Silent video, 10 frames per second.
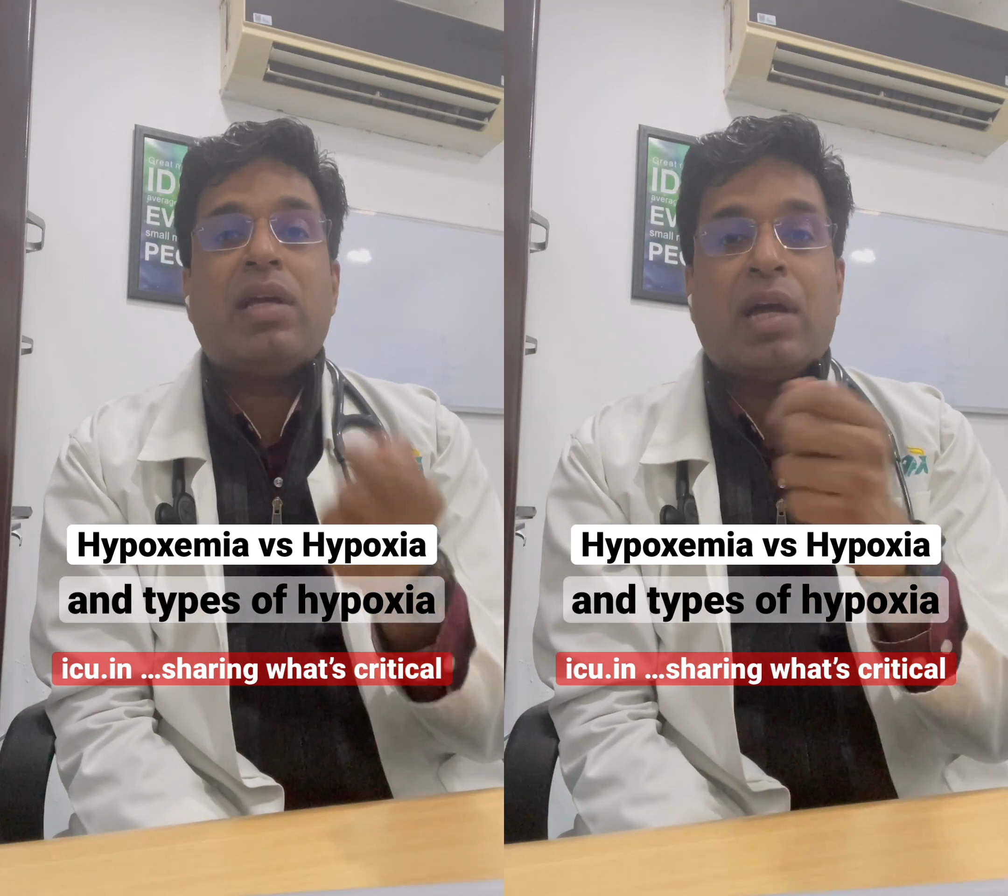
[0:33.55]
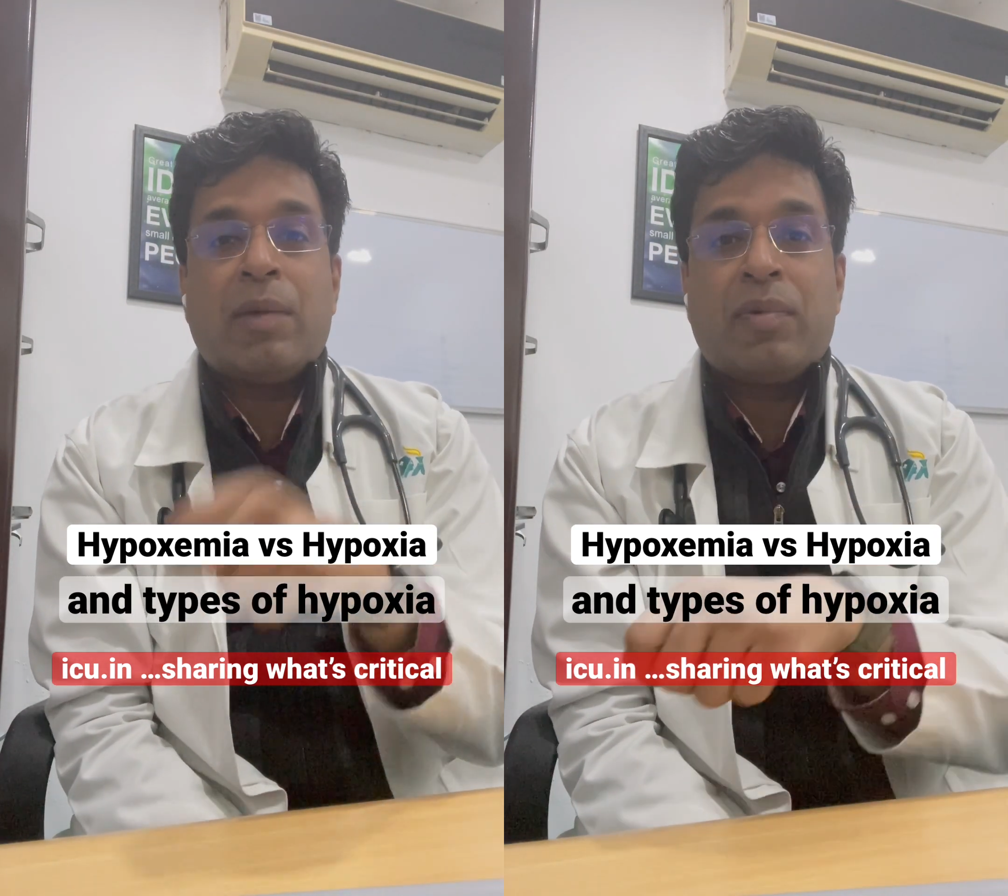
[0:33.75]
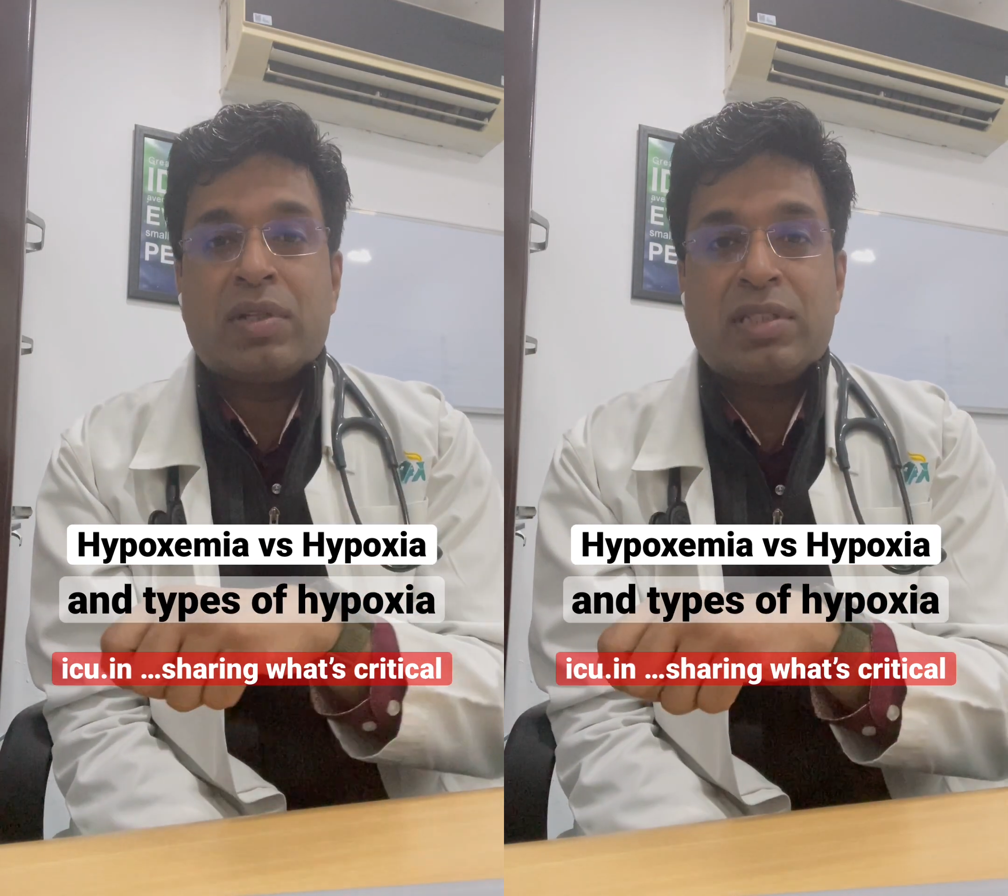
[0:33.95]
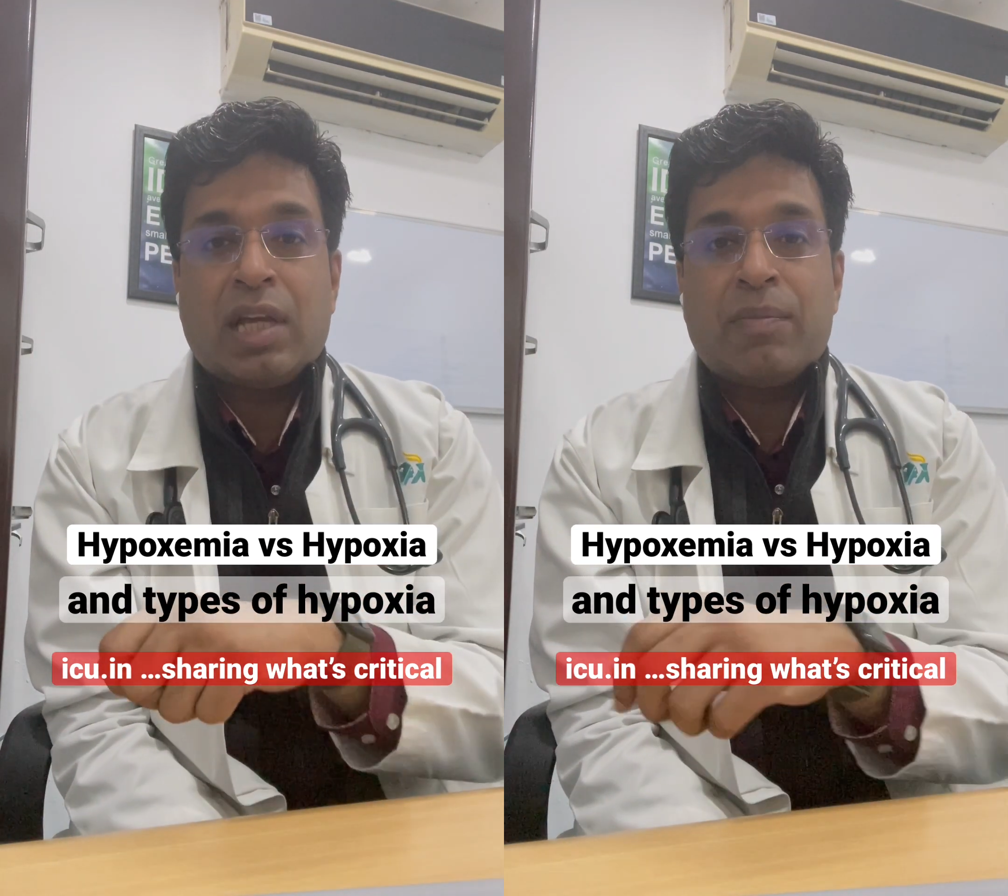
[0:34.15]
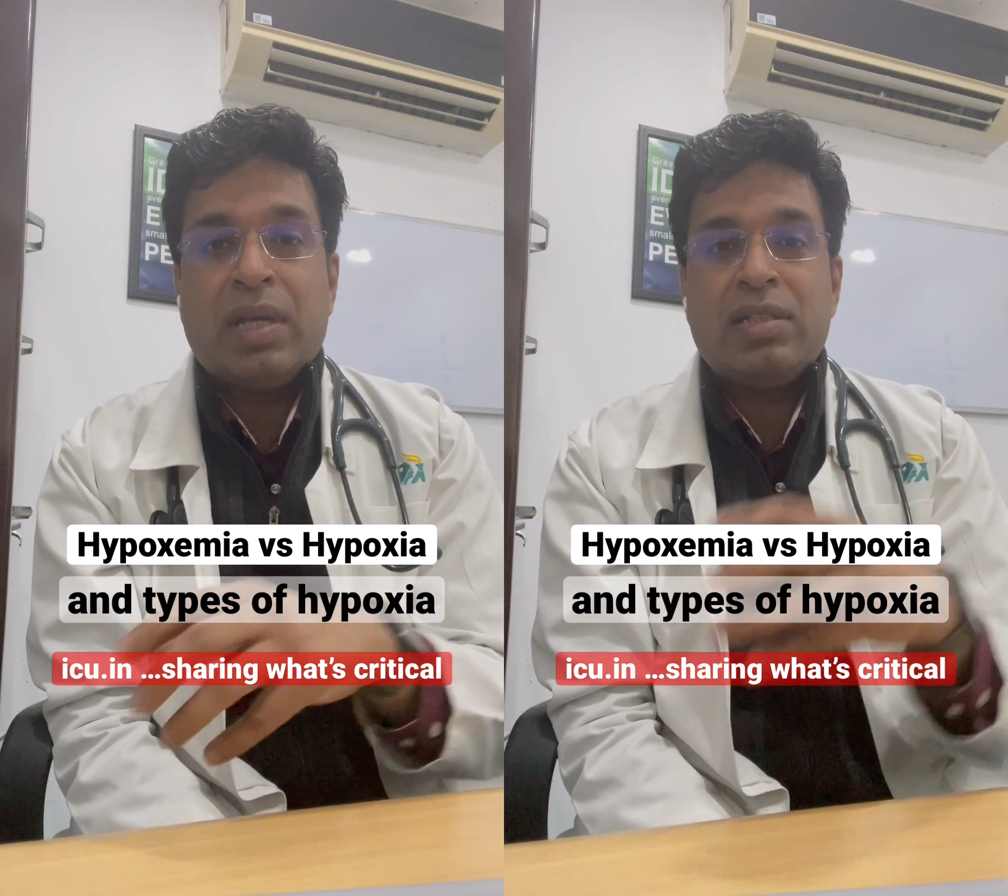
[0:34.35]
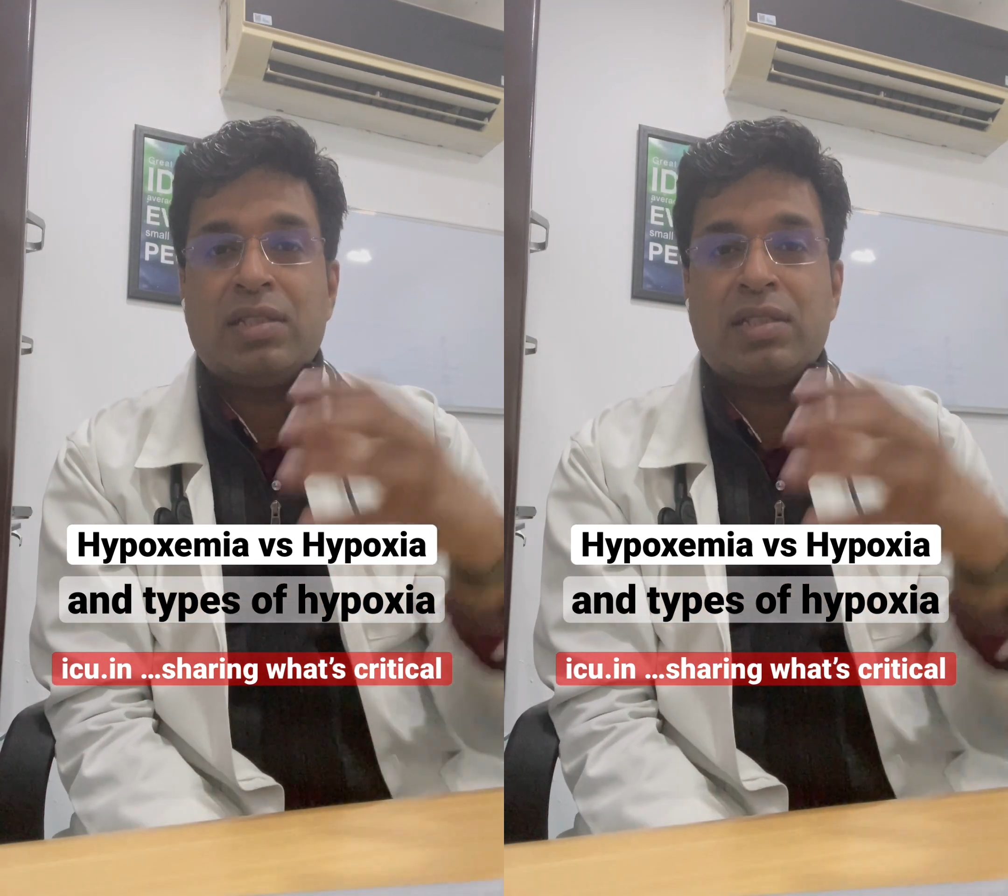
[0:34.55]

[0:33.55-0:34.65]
hypoxia means